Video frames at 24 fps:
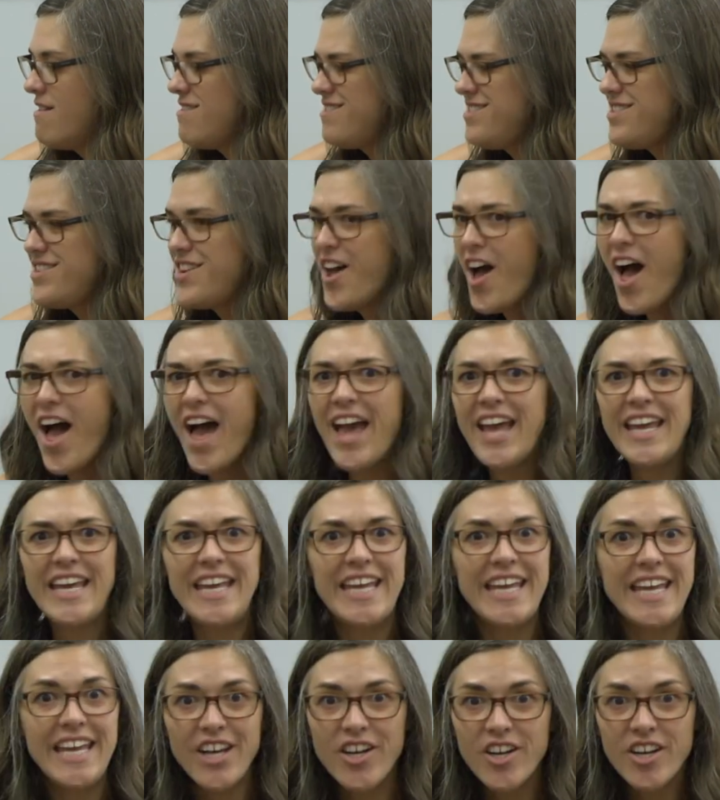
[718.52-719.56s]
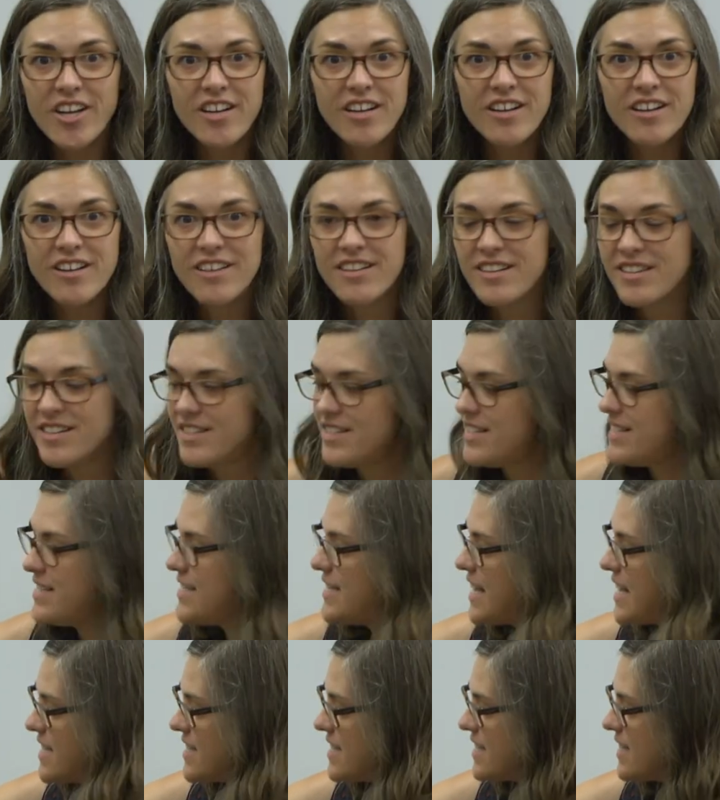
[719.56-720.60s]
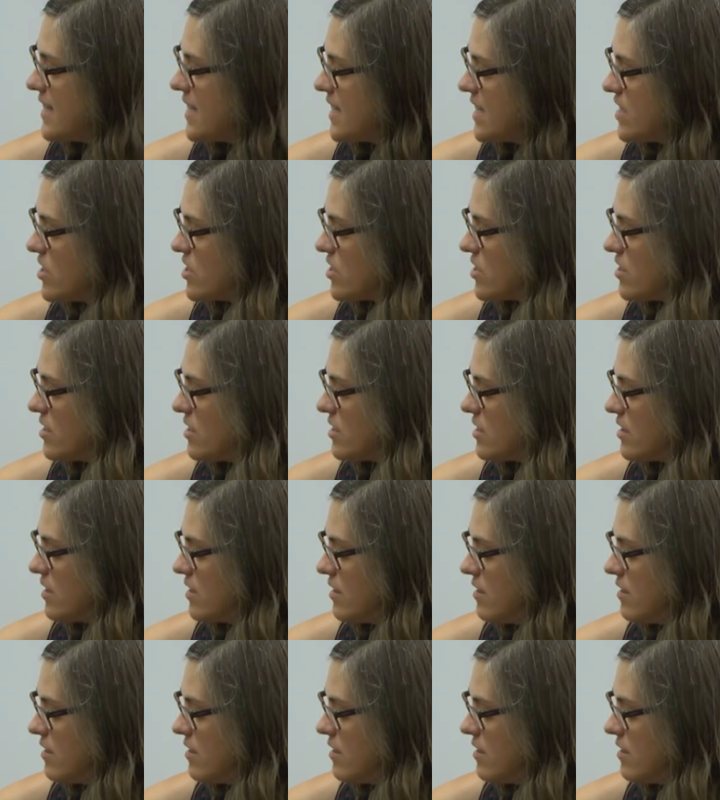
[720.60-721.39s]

Not here, says lizard.